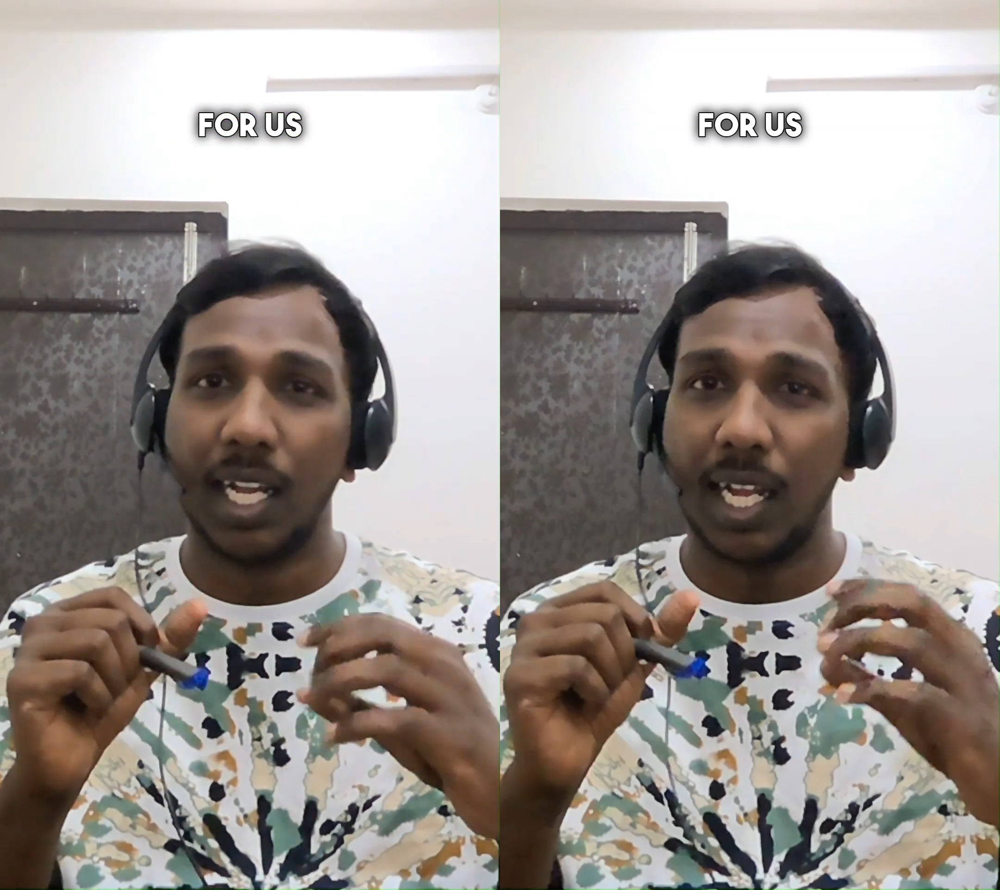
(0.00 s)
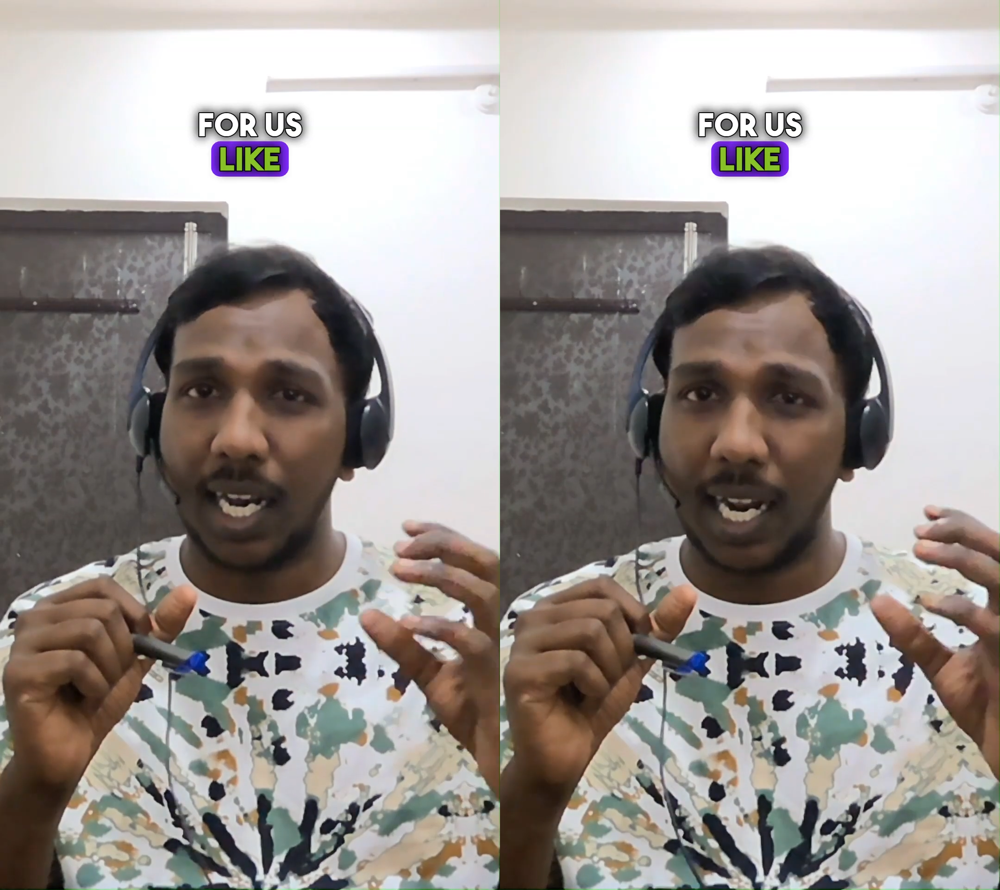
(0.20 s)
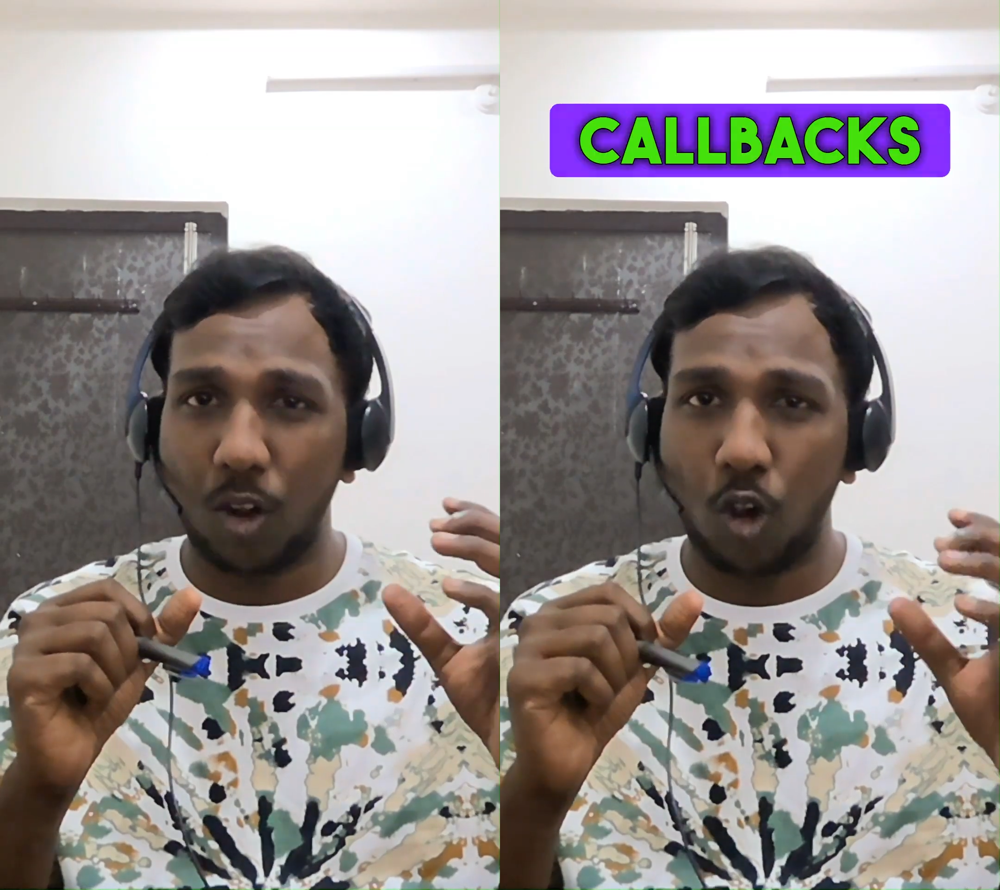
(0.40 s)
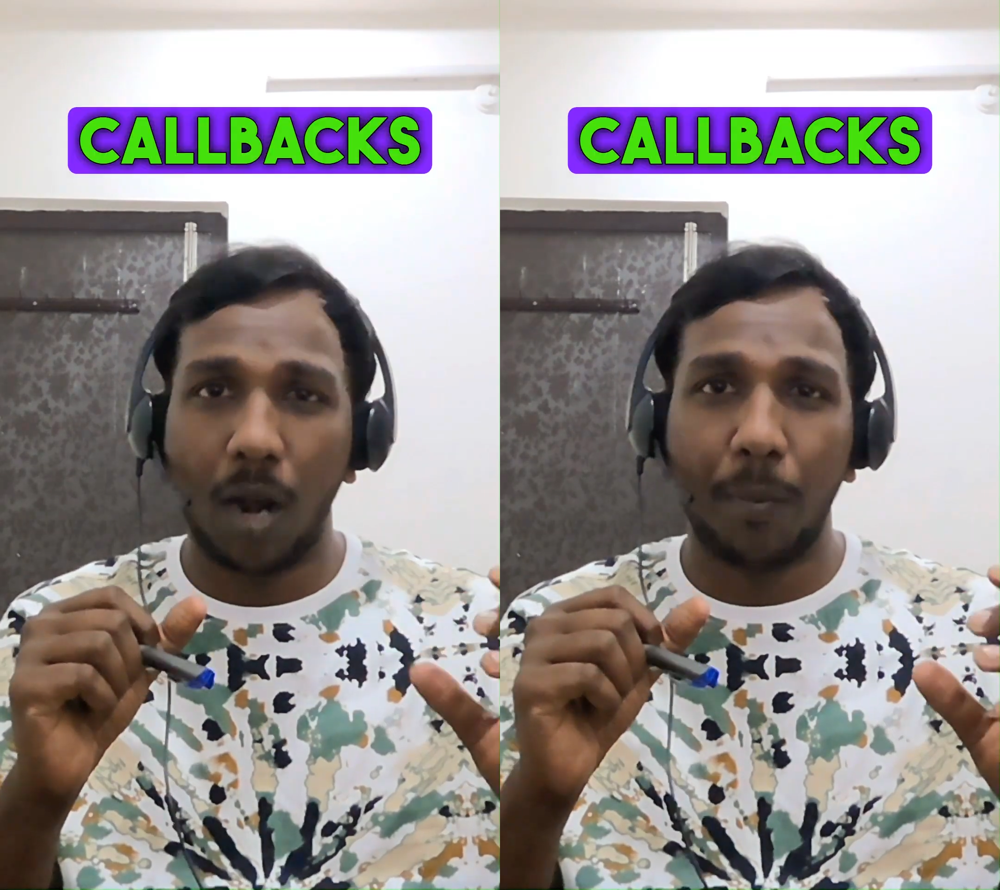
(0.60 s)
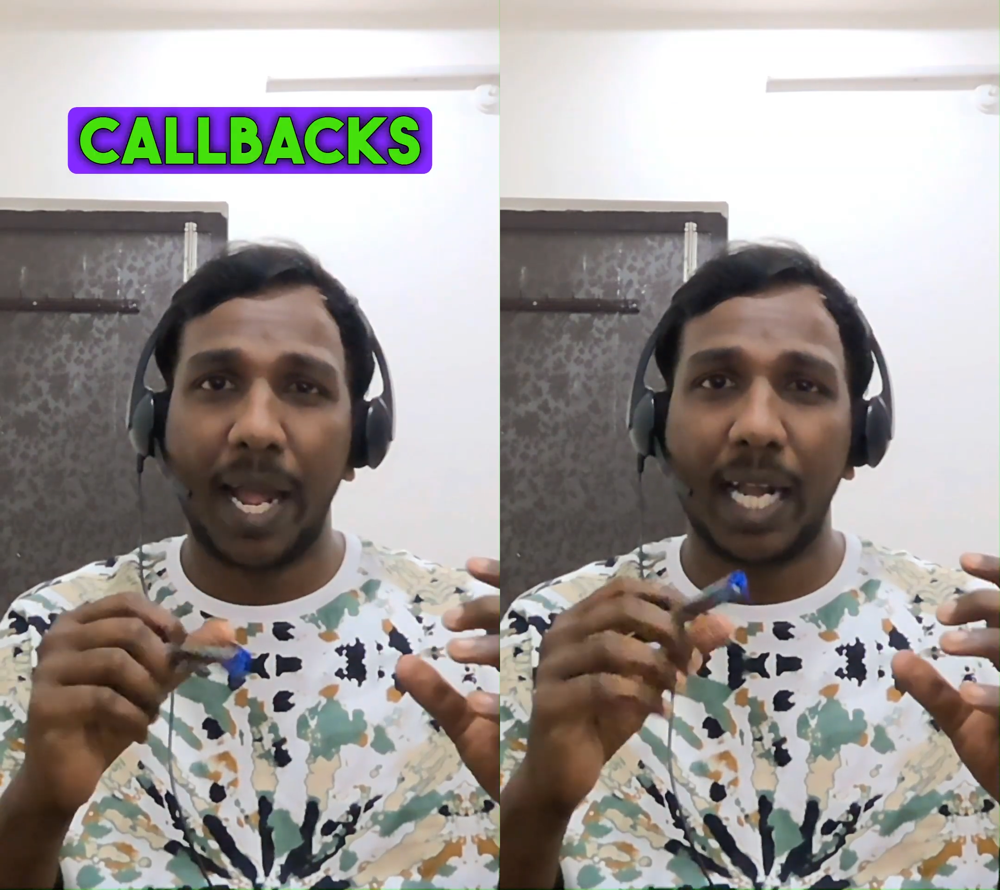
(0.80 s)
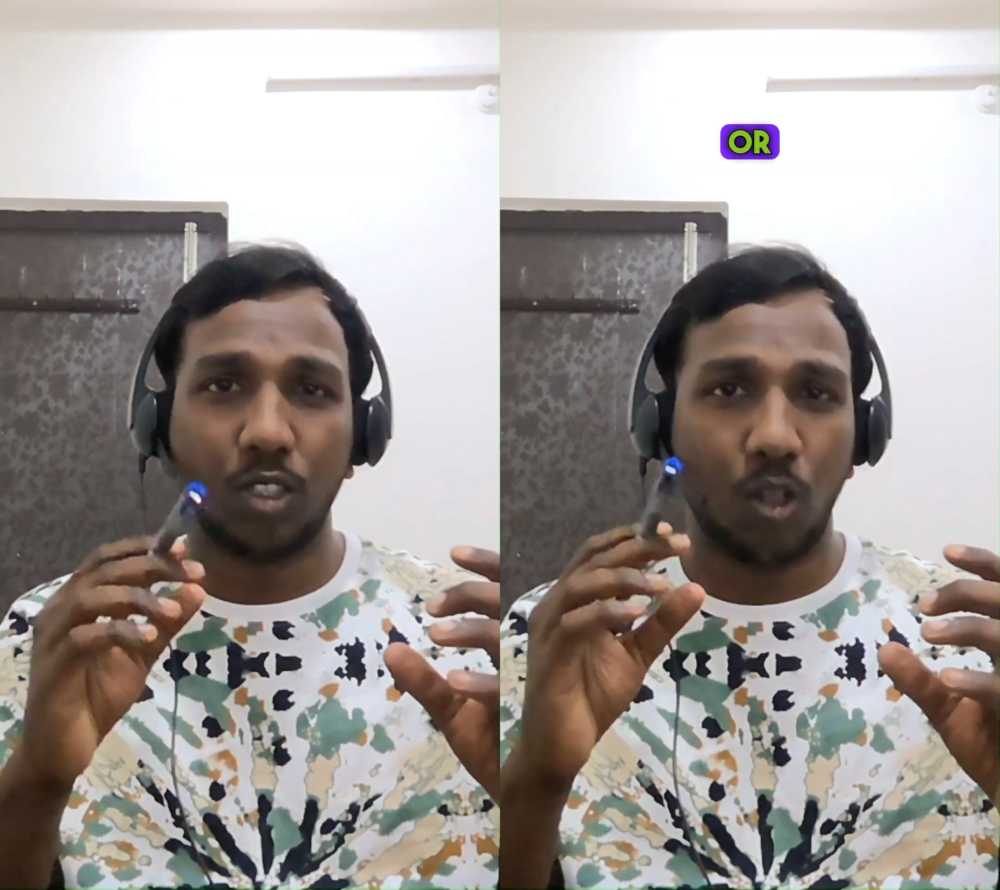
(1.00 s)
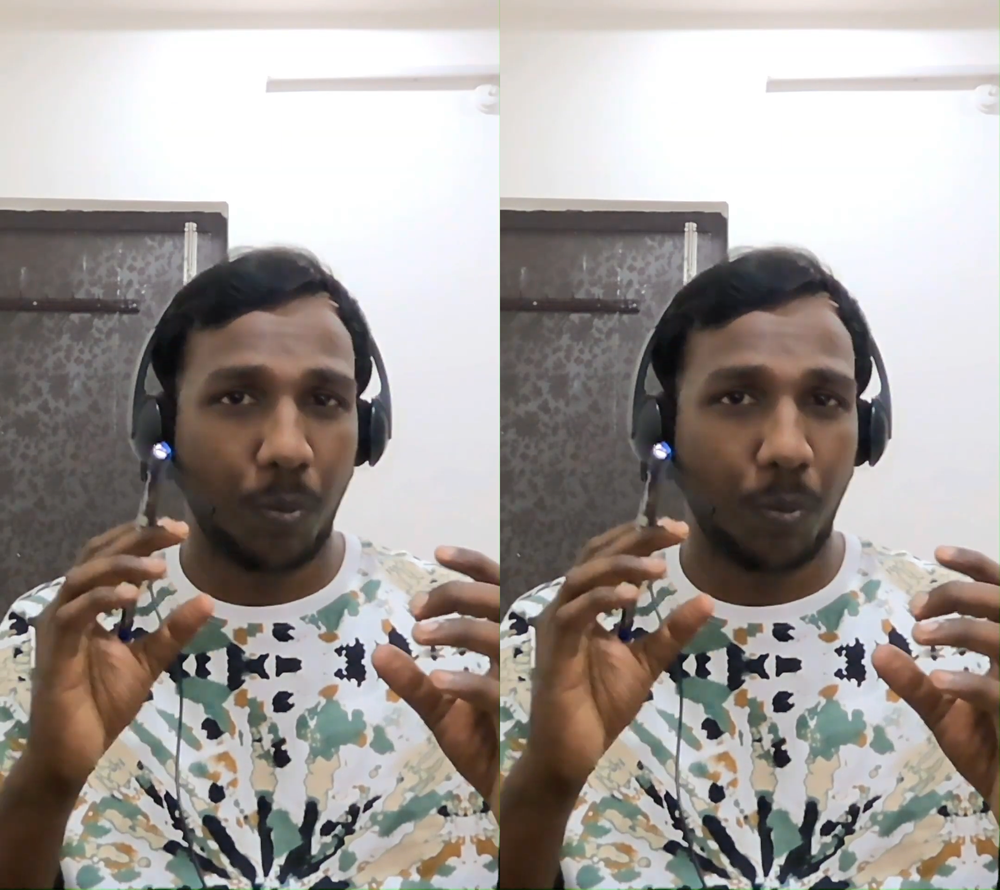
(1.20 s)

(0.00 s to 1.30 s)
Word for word: like callbacks or